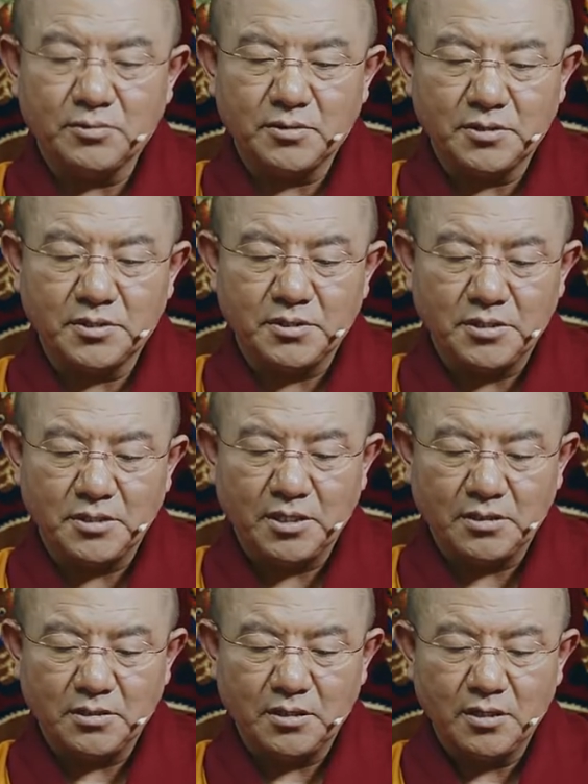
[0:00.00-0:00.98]

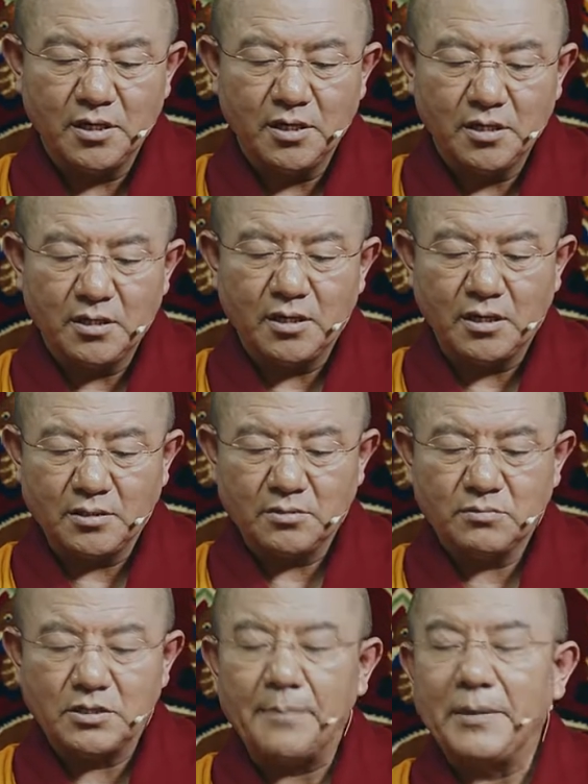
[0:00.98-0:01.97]
use the
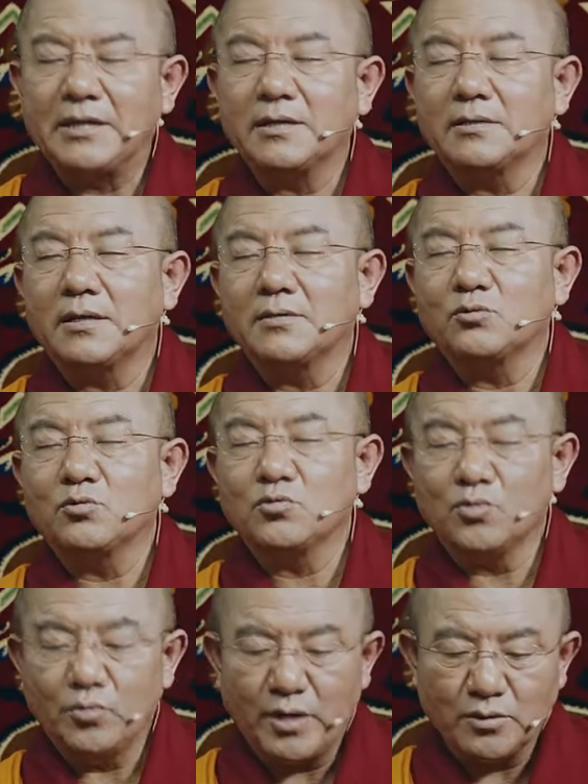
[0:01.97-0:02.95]

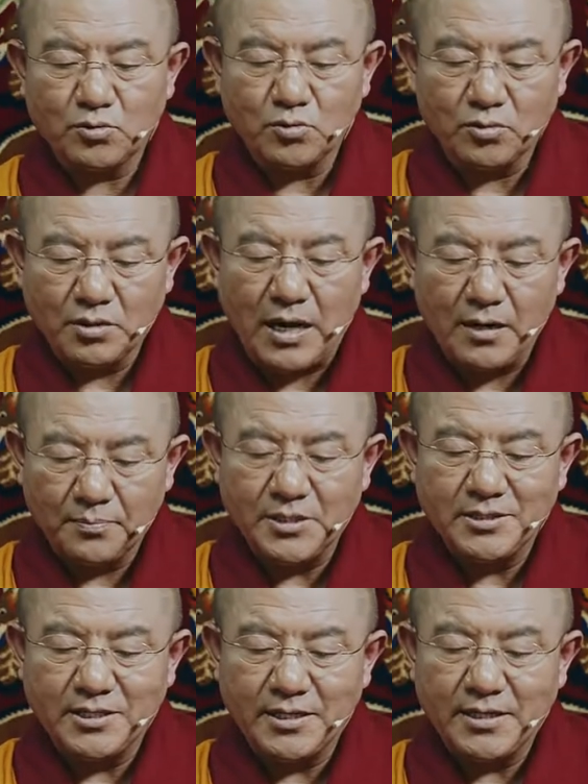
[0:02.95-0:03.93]
statue of Shakyamuni
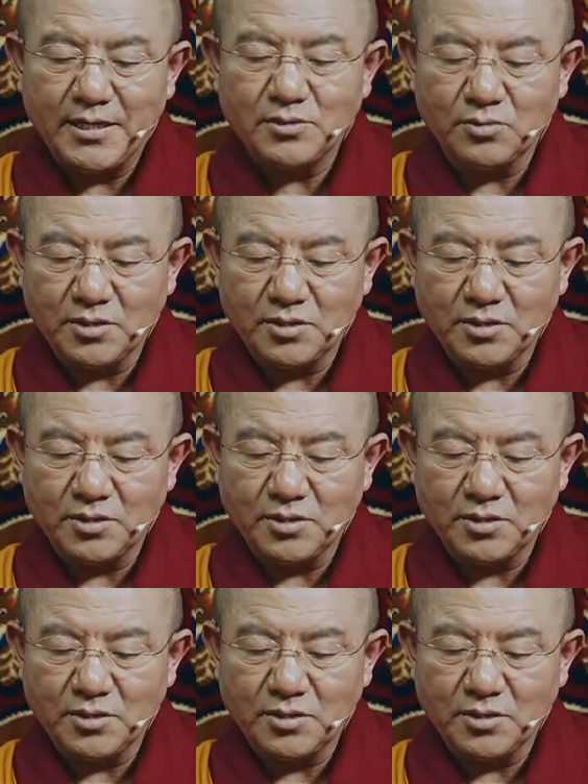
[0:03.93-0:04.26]
Buddha